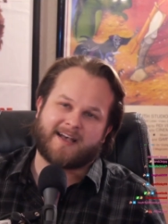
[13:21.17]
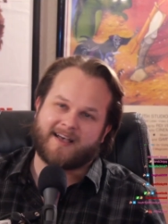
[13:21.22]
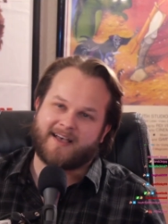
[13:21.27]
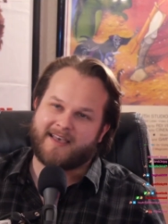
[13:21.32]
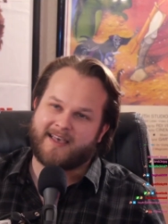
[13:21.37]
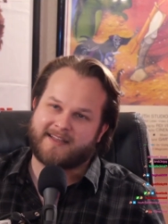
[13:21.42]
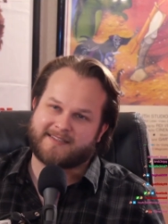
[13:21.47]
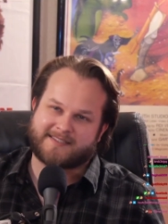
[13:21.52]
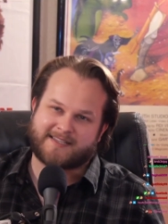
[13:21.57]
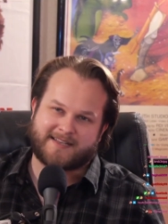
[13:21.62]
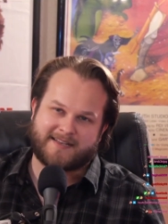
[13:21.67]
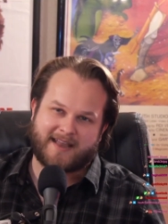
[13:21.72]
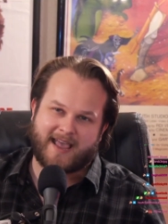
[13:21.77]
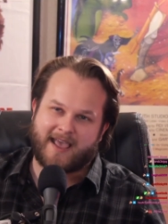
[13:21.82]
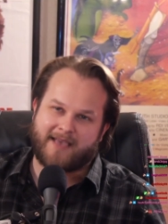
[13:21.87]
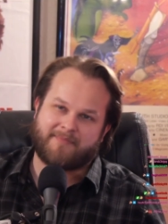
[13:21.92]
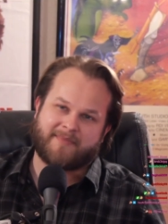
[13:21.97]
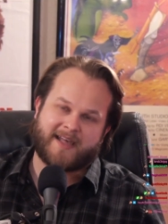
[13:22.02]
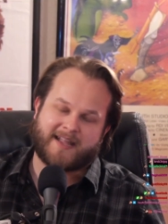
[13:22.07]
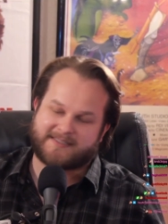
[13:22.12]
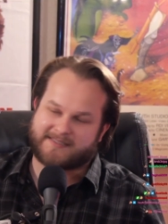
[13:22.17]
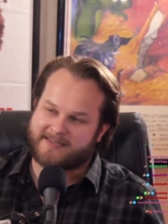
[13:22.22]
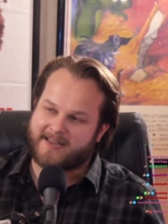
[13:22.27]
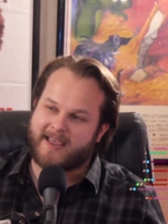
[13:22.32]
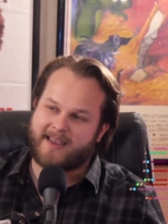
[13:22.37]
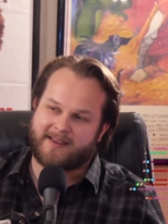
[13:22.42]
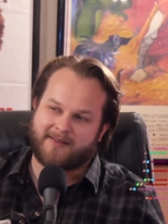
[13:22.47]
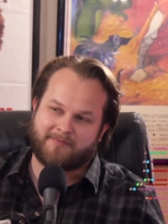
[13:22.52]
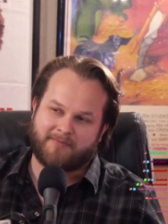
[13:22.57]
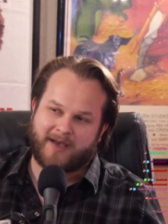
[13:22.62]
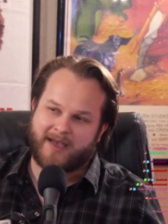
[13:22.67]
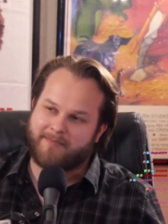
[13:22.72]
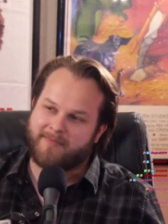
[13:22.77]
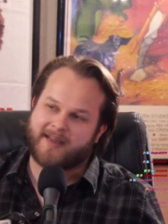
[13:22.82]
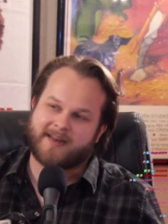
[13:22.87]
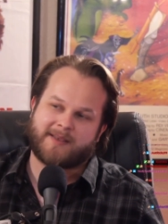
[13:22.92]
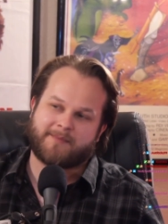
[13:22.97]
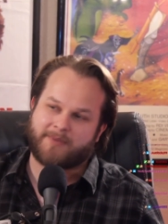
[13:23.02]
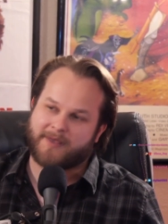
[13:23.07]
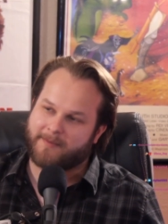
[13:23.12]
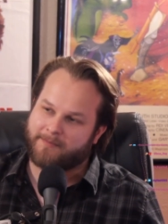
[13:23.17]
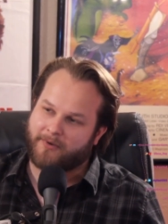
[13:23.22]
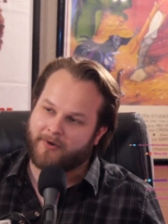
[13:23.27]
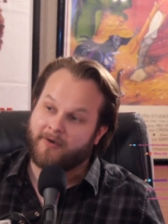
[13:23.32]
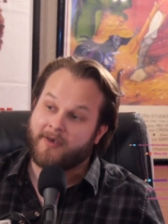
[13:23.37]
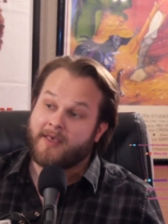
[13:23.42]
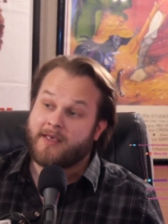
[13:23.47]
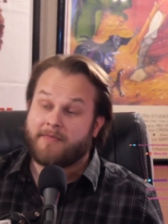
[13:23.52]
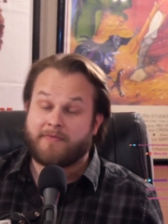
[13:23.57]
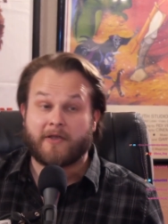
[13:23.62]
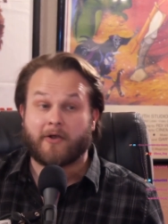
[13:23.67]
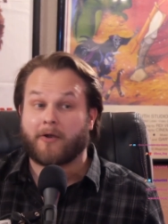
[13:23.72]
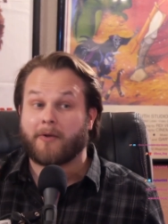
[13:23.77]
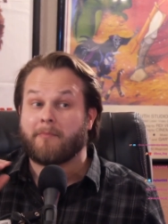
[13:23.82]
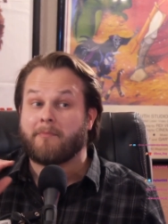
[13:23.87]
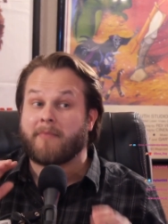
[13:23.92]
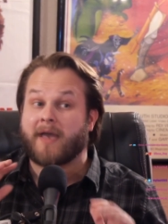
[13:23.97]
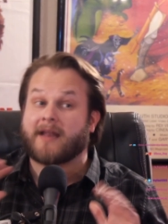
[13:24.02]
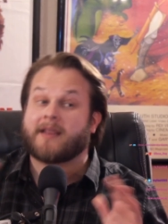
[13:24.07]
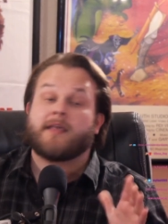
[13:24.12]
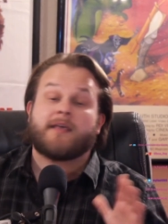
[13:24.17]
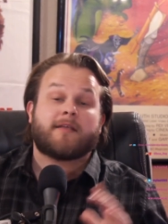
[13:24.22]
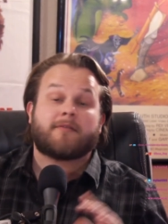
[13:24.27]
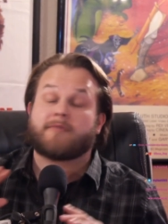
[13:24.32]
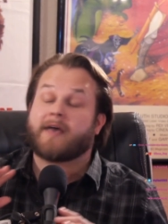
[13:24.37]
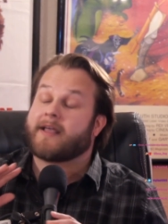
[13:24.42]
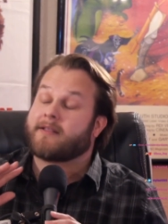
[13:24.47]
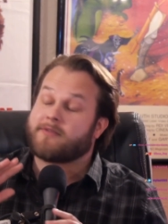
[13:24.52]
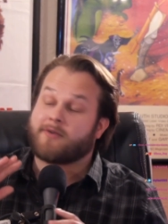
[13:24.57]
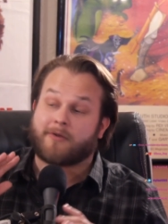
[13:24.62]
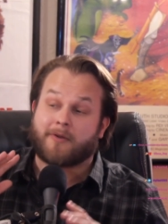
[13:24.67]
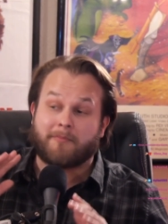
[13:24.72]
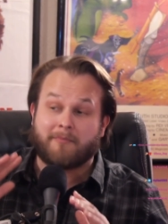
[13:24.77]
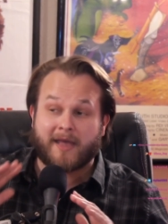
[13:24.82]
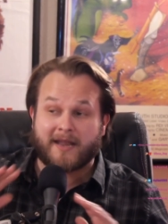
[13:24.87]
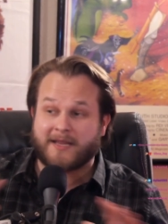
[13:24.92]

a it's a name that's taken by many people. There are many like there are